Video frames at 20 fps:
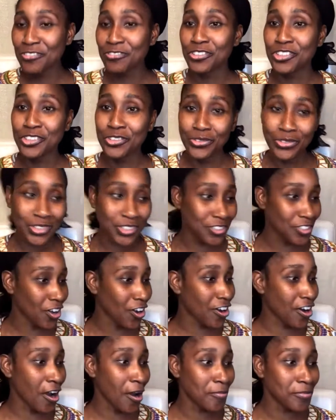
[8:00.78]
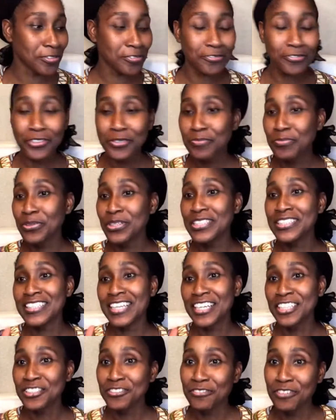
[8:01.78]
It reduces our carbon footprint.
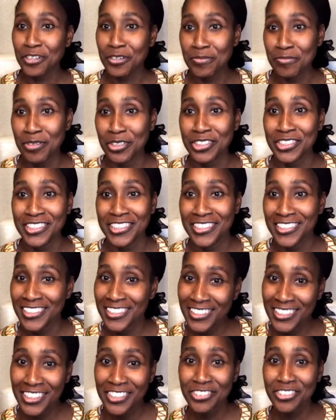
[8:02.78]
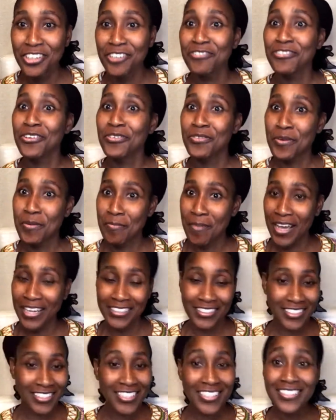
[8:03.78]
Thank you very much, Sister Deidre, for
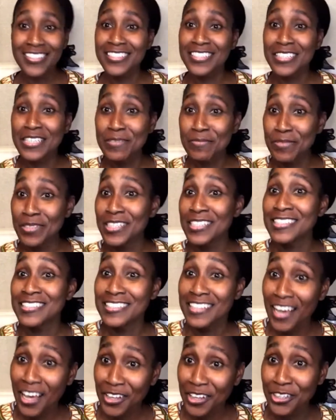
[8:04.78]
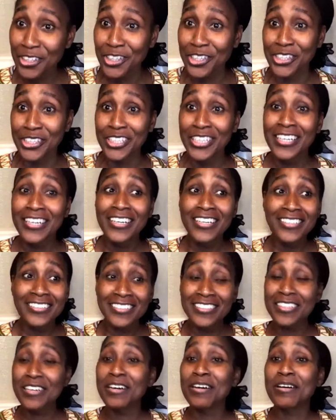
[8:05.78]
reminding us and keeping us tethered
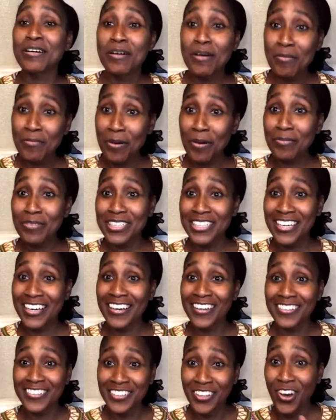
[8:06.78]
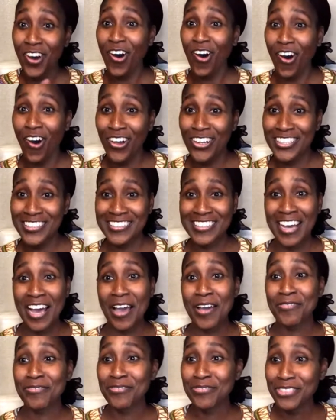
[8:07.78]
to public health all the
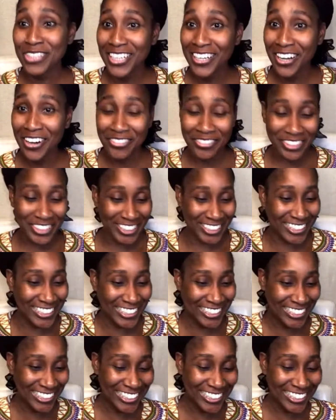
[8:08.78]
time. We love it.